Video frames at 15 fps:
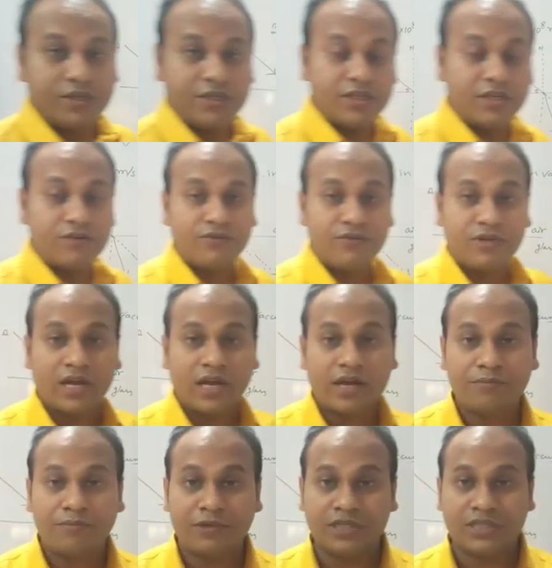here we
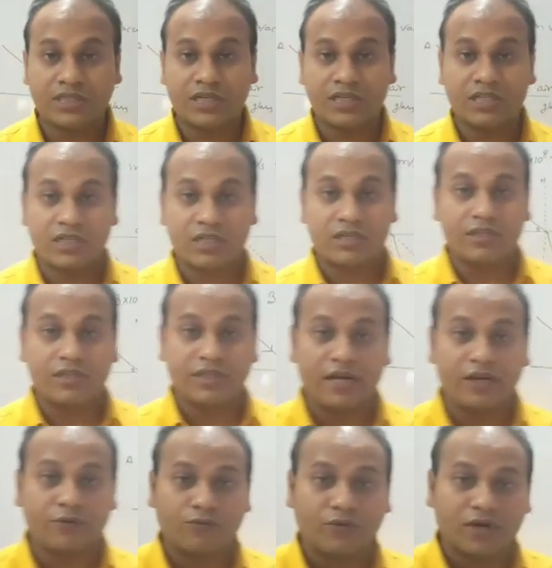have discussed
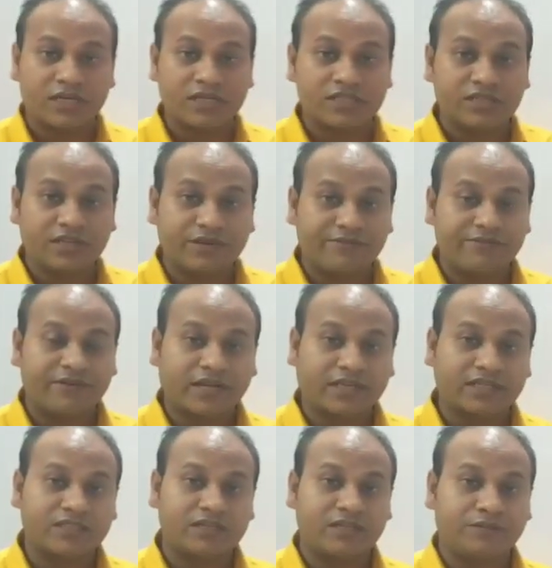that what is
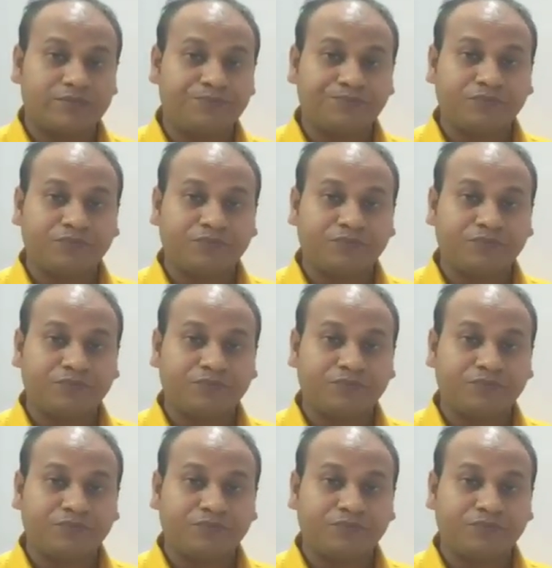refraction.